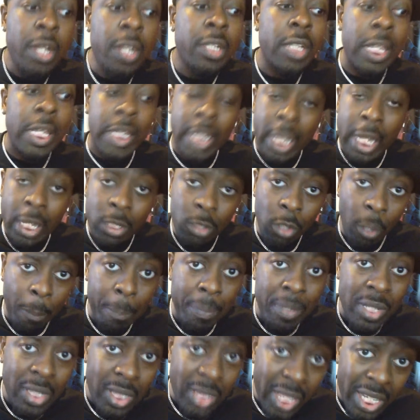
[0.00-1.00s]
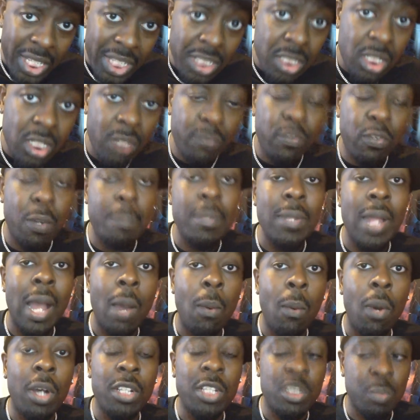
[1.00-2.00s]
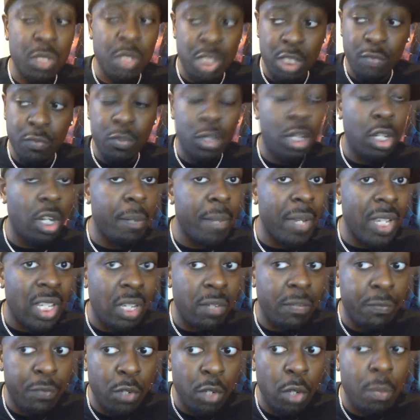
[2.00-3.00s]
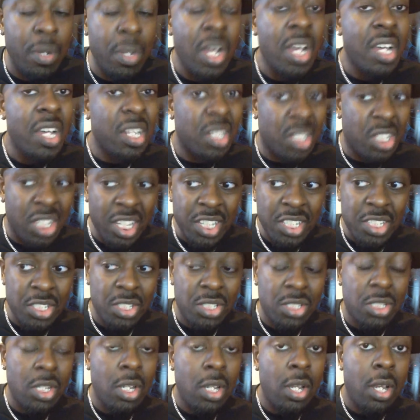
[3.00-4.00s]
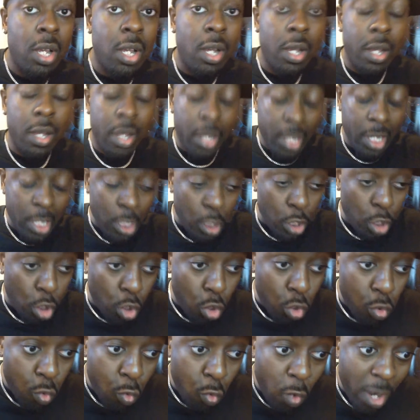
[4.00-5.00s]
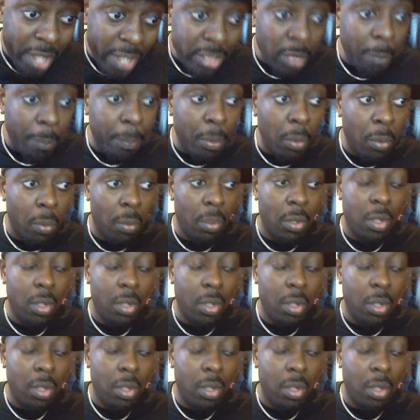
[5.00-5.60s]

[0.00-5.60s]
They cannot be lazy from now on, especially if they're going to make a film this incredible.